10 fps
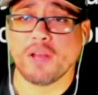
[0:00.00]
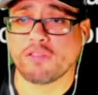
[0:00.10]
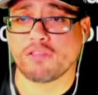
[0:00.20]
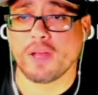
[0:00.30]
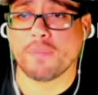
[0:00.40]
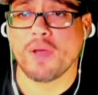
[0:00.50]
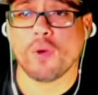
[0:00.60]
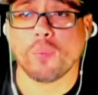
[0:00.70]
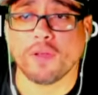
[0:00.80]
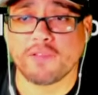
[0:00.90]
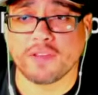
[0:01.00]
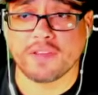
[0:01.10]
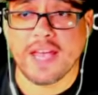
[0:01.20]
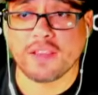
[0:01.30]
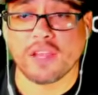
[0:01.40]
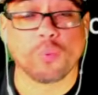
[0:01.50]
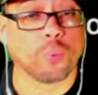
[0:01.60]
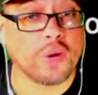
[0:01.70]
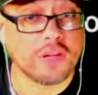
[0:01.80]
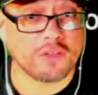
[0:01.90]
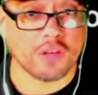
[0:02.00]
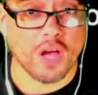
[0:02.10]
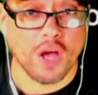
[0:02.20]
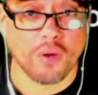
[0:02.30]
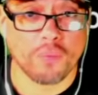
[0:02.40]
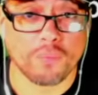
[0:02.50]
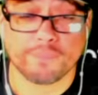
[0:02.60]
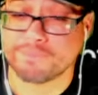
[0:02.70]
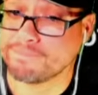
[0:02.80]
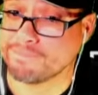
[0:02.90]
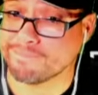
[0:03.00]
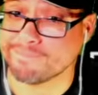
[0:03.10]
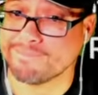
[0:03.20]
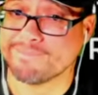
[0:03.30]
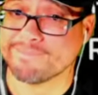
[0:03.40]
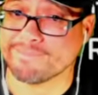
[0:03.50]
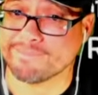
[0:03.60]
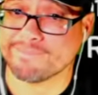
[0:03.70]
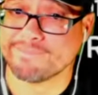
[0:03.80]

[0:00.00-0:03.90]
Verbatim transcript: mothership was detected weeks ago. Mm-hmm.